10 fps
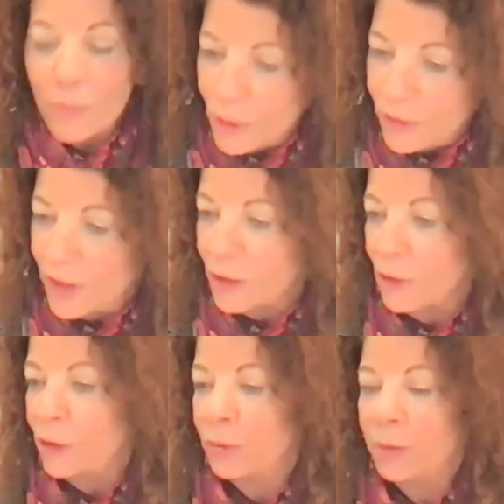to move in the
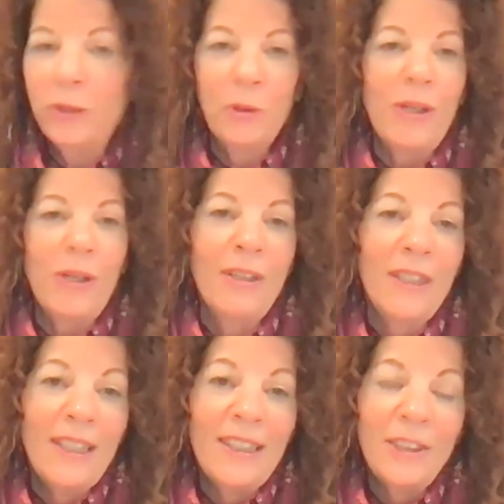grocery store.
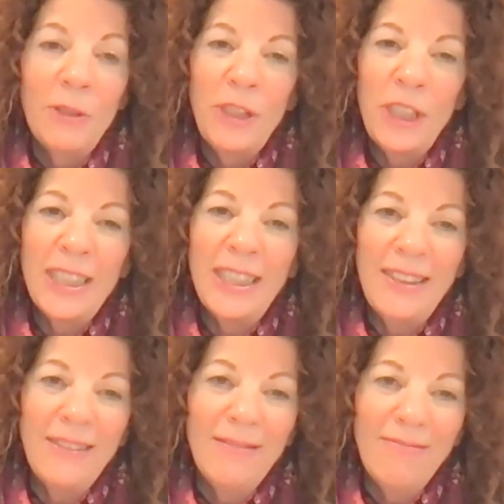So it's just